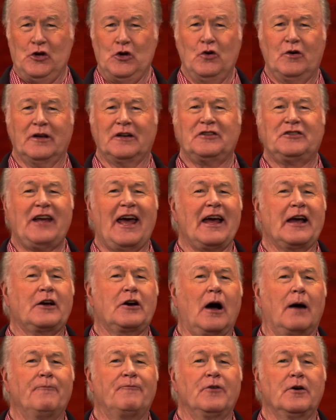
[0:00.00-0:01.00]
you can take
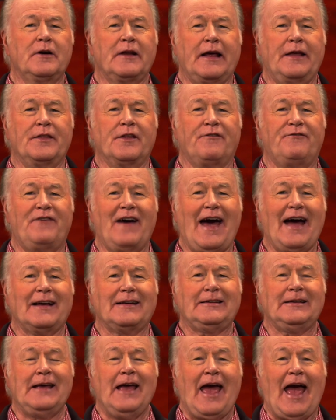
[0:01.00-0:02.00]
comfort in the
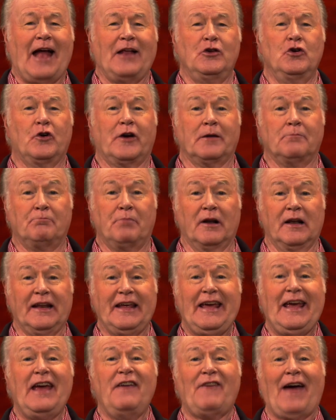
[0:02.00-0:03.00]
fact and you can
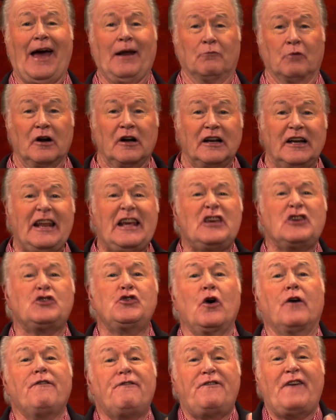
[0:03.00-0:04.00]
believe and
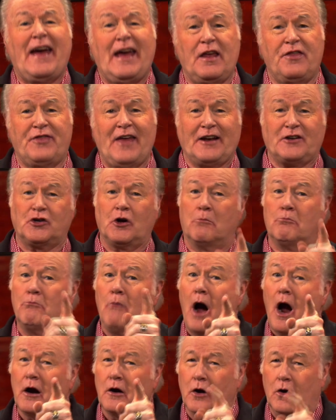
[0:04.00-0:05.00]
release your faith that
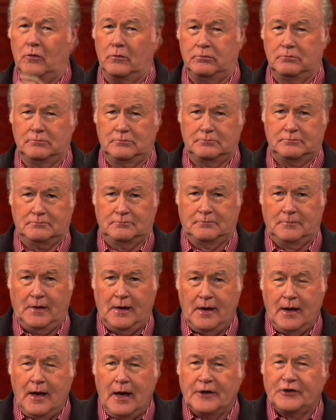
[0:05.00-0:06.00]
tomorrow,
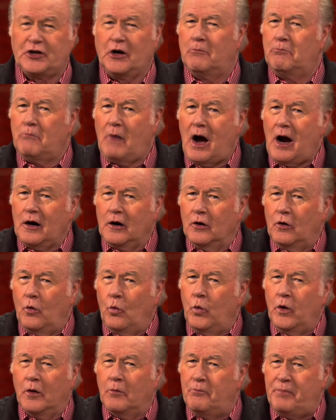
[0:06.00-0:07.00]
tomorrow
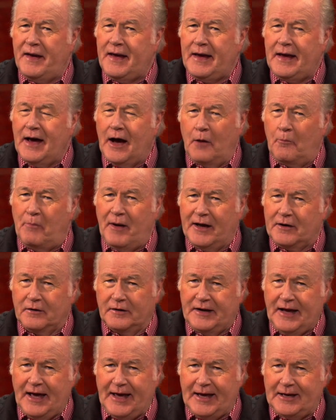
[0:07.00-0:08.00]
will be a
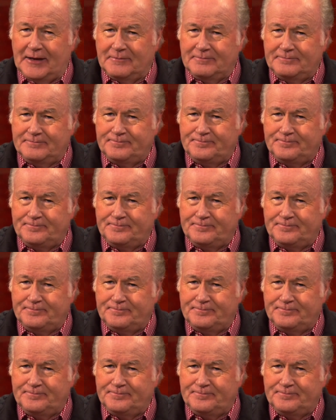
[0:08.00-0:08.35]
better day.